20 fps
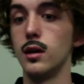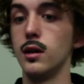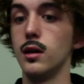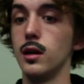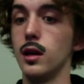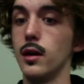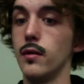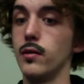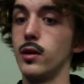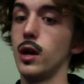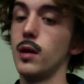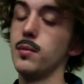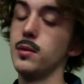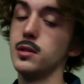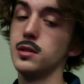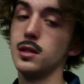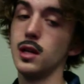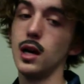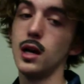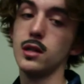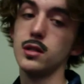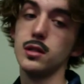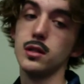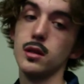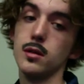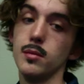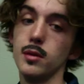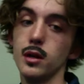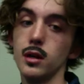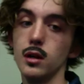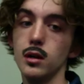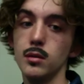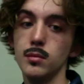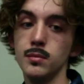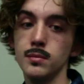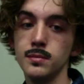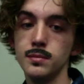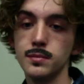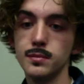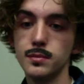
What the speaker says: and have kept a stash of them at home.